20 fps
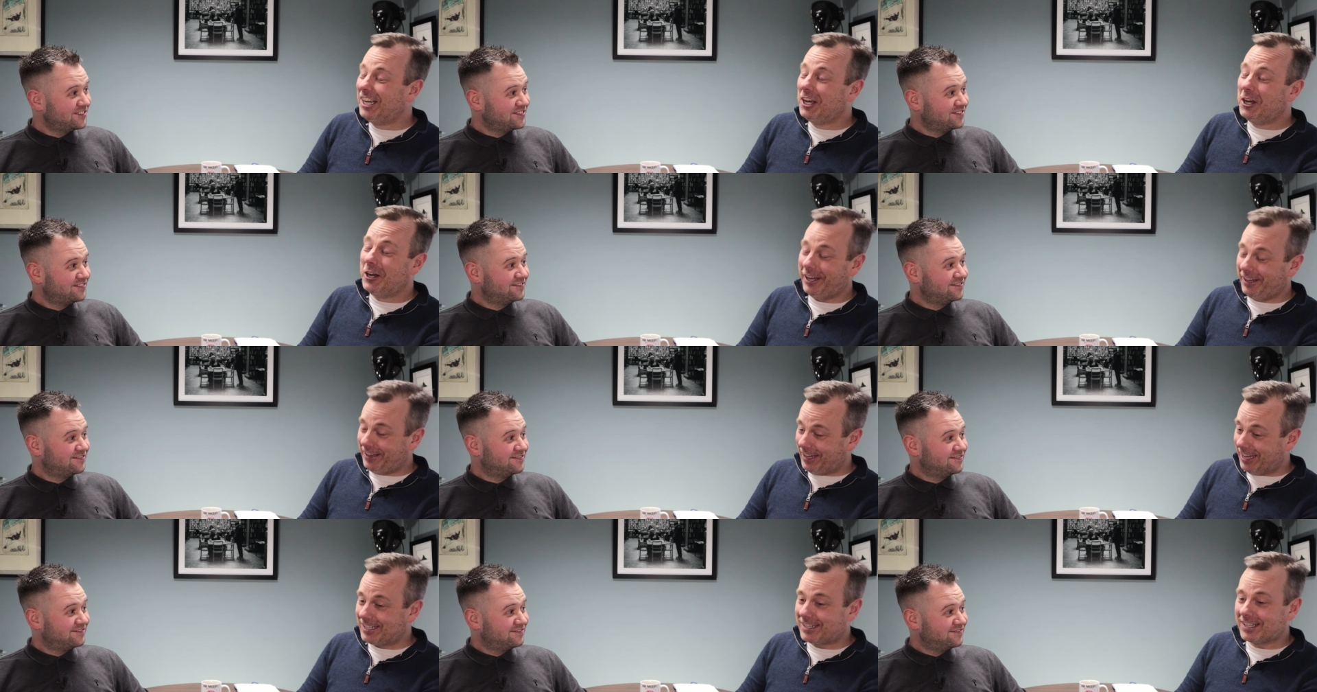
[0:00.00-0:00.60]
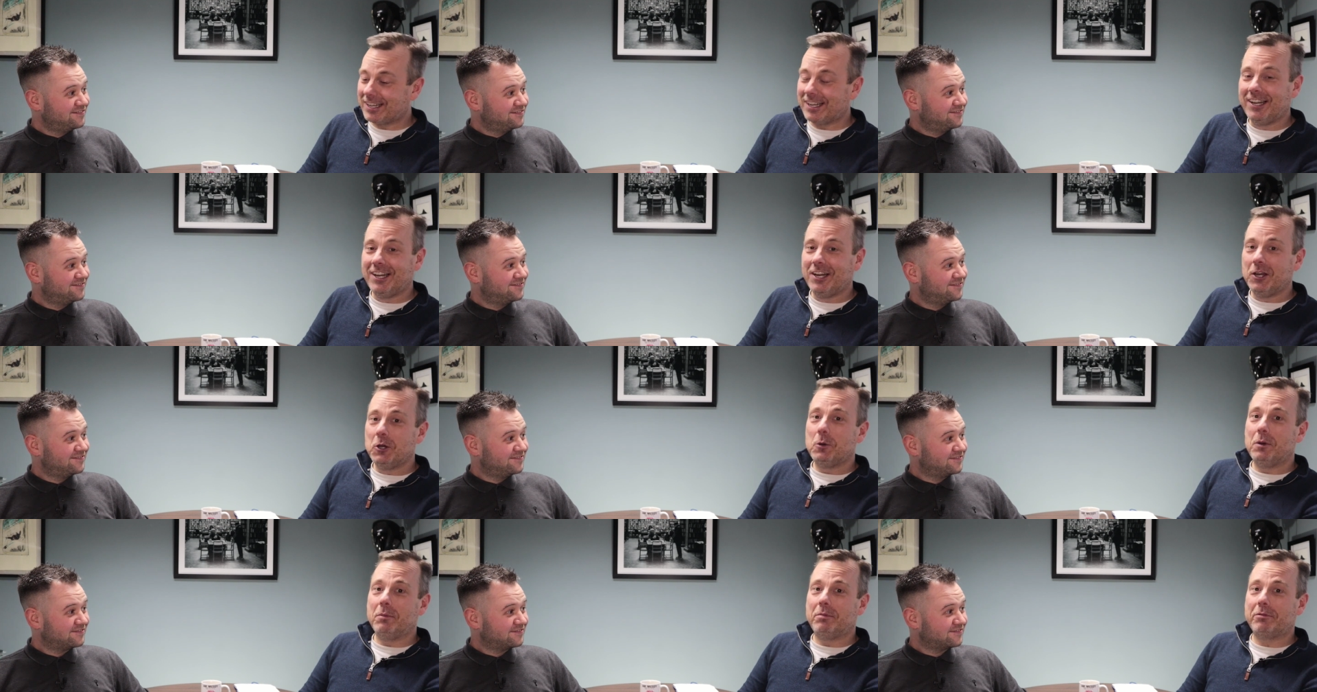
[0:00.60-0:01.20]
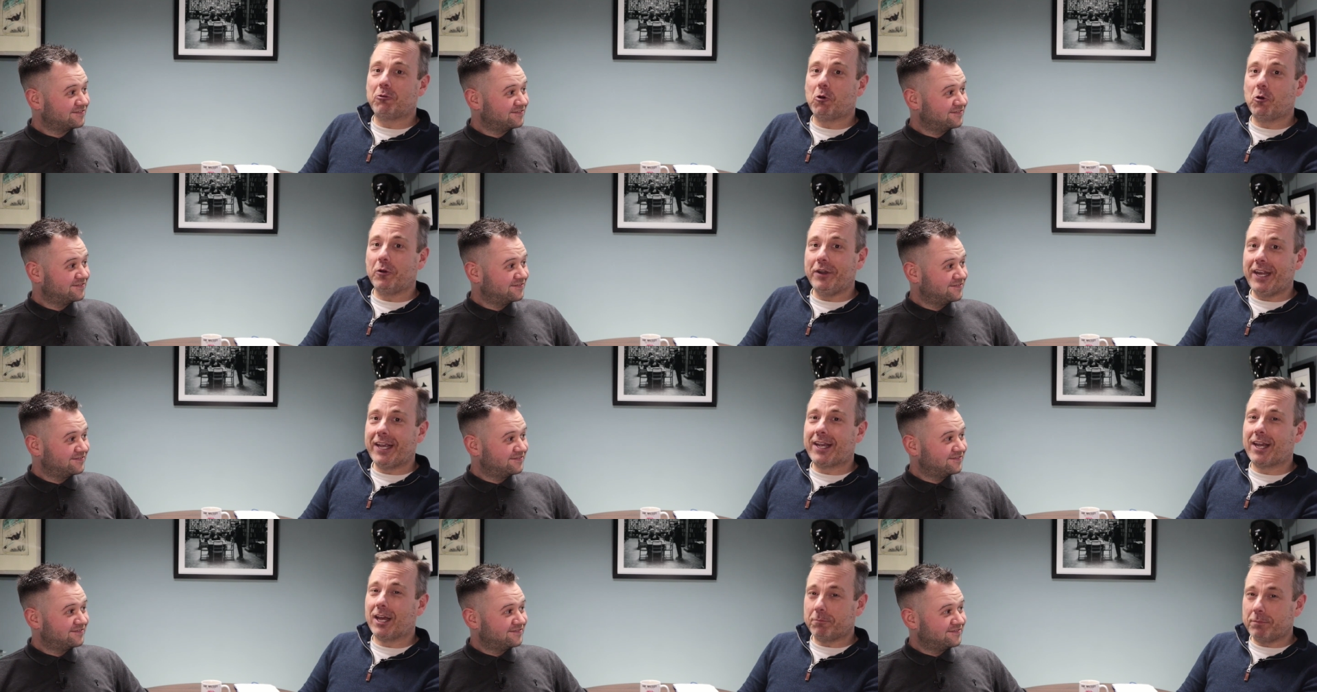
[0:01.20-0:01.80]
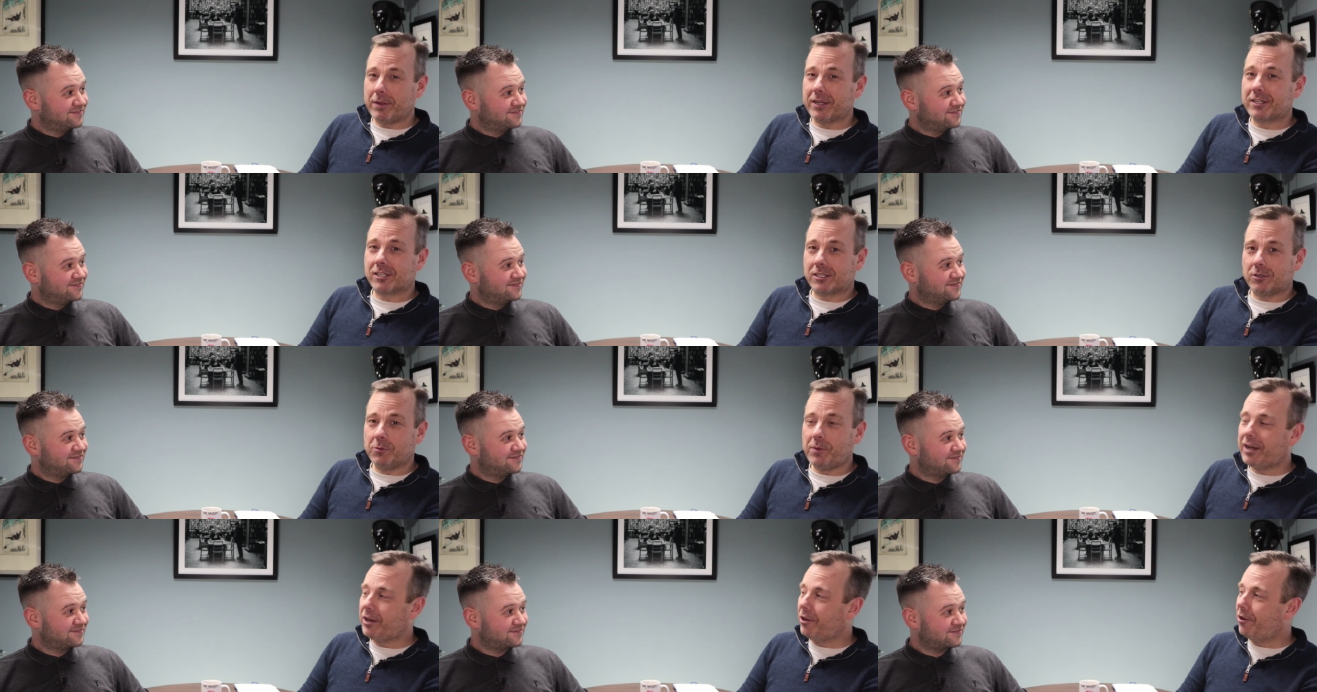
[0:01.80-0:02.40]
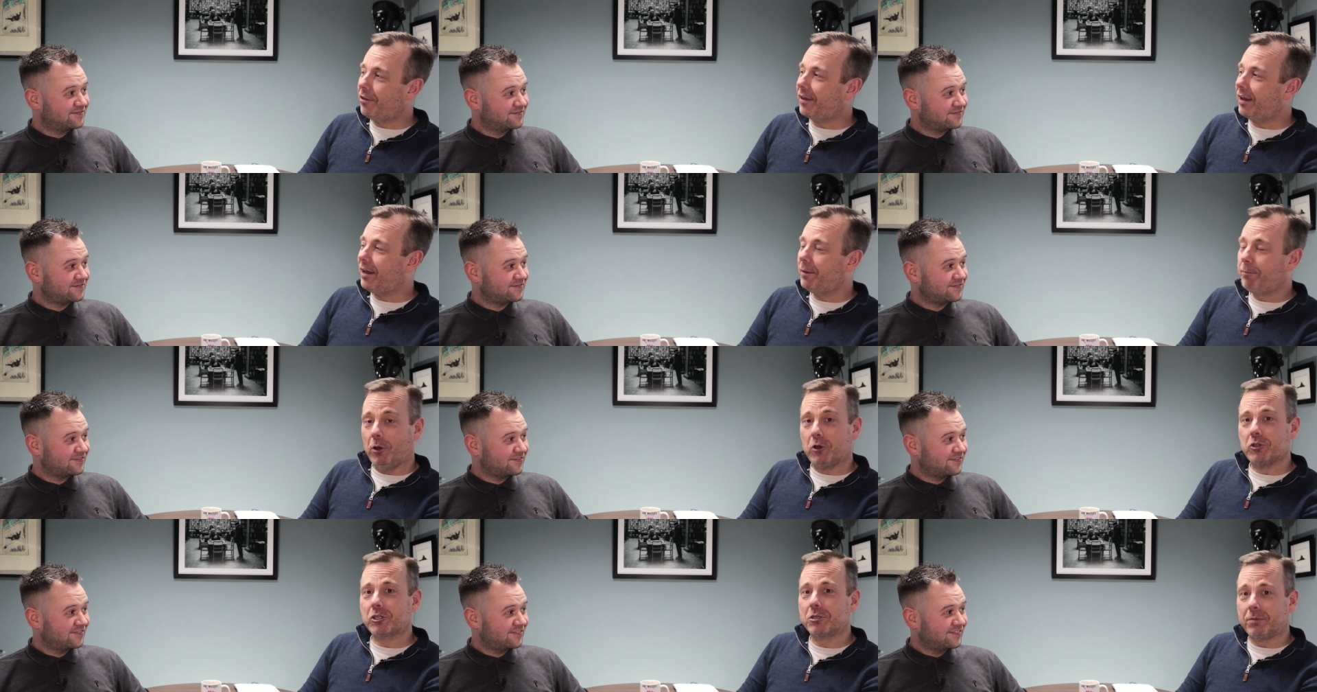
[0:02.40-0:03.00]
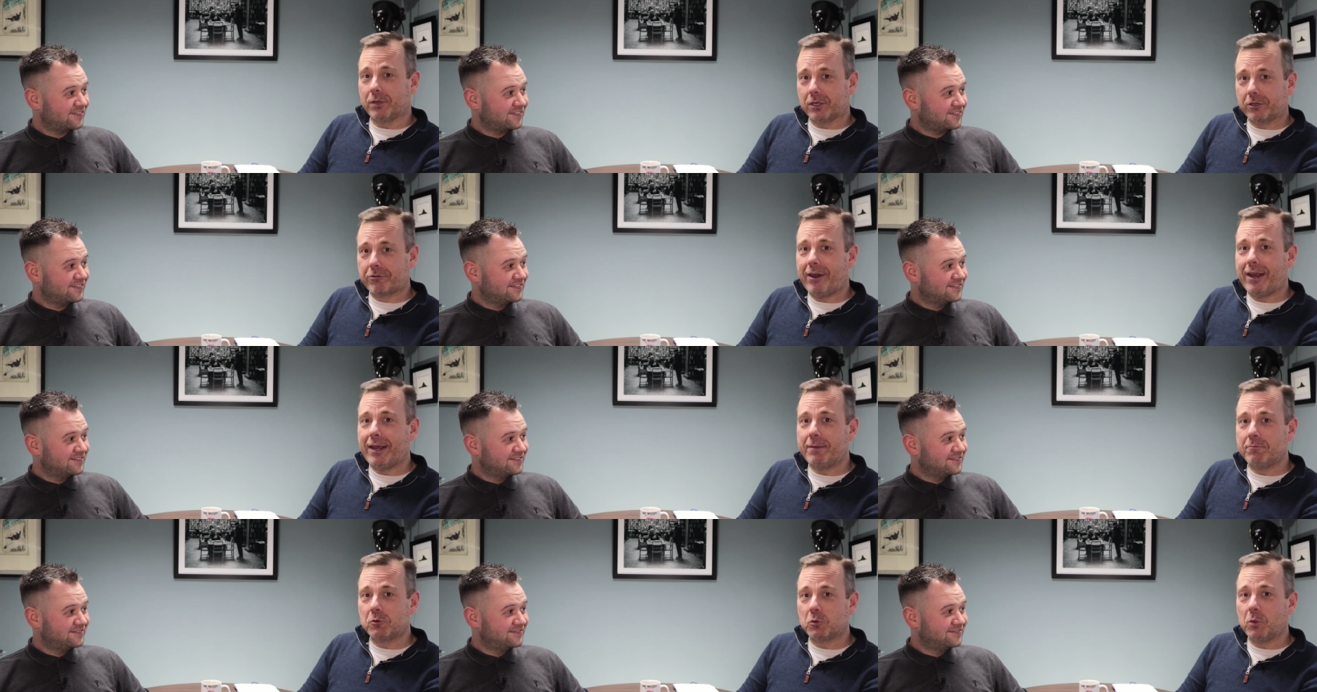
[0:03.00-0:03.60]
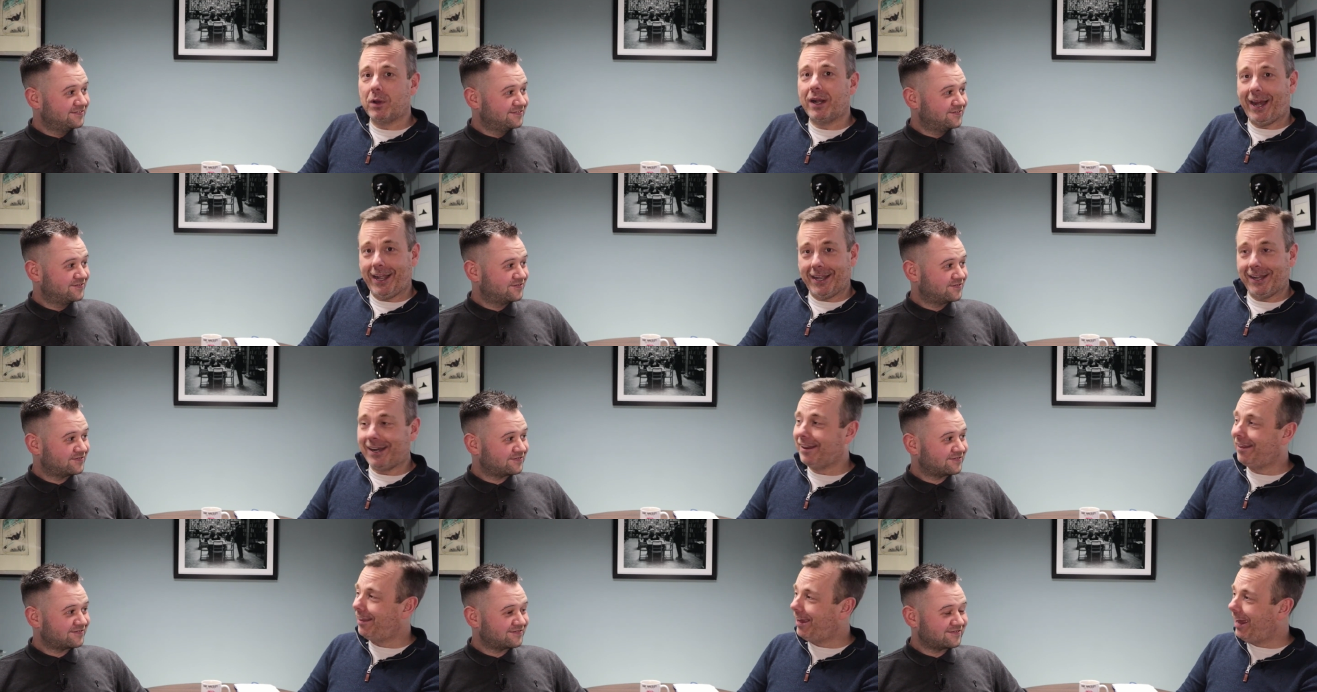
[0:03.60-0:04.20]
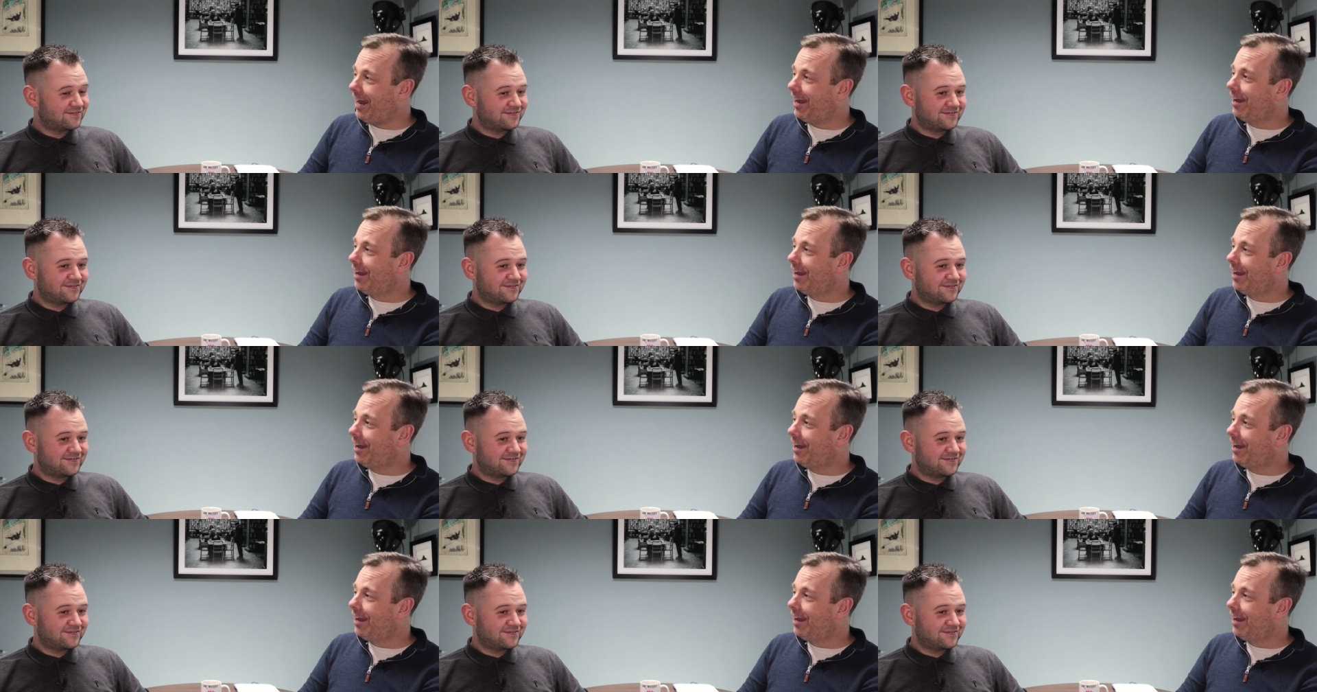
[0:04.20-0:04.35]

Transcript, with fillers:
Speaker 1: there's a before Nick admits to any other possible crimes, we'll end it there.